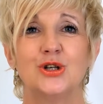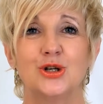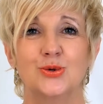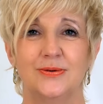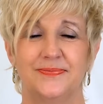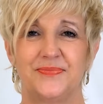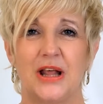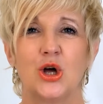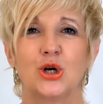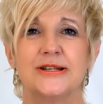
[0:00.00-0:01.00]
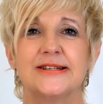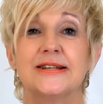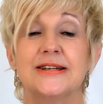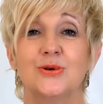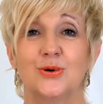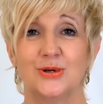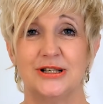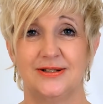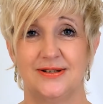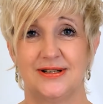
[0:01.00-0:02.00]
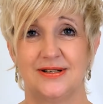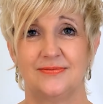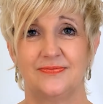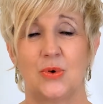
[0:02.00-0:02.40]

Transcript: 2. Consider your audience.